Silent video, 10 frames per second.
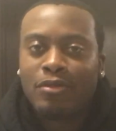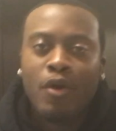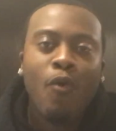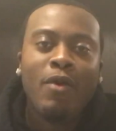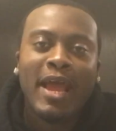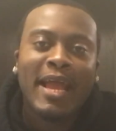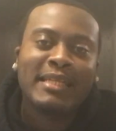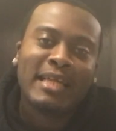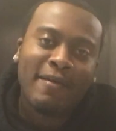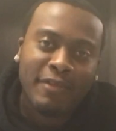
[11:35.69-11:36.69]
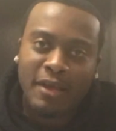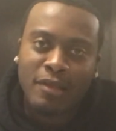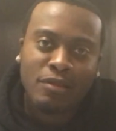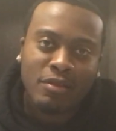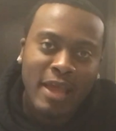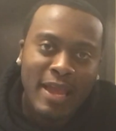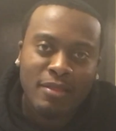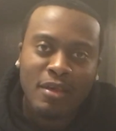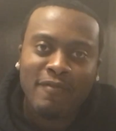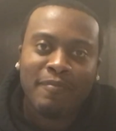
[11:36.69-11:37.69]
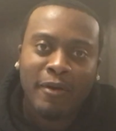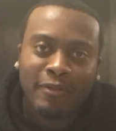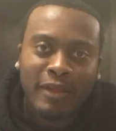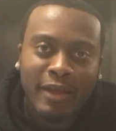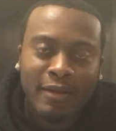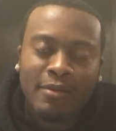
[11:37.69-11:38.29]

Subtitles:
2 days after his 18th birthday.